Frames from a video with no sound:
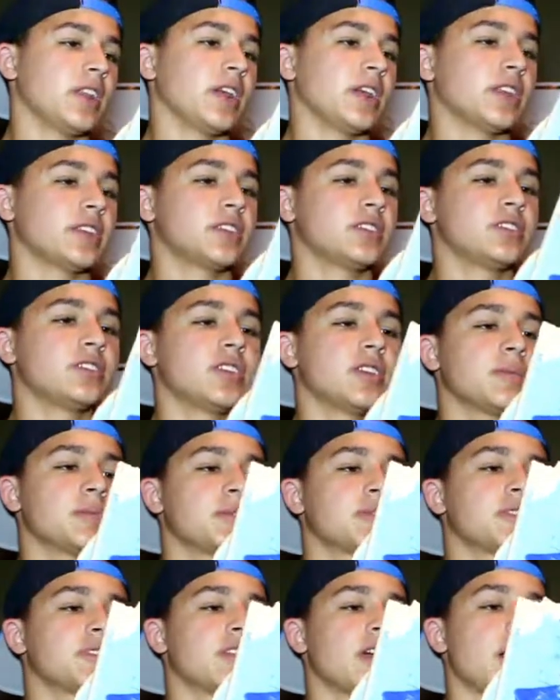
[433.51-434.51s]
like
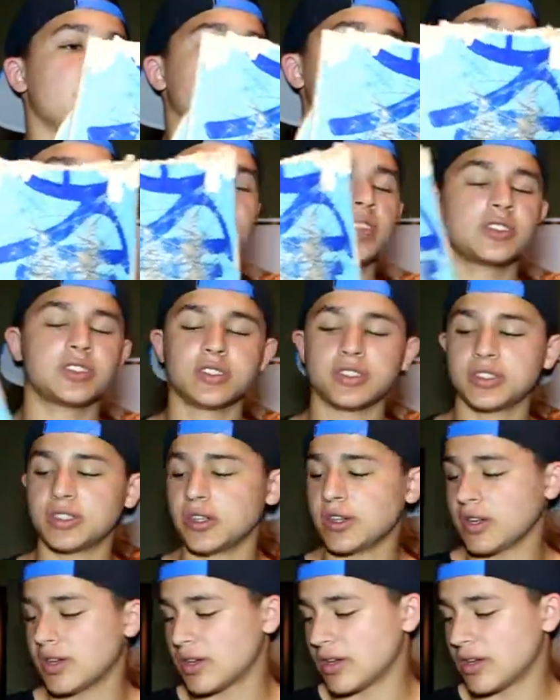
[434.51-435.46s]
chips that much,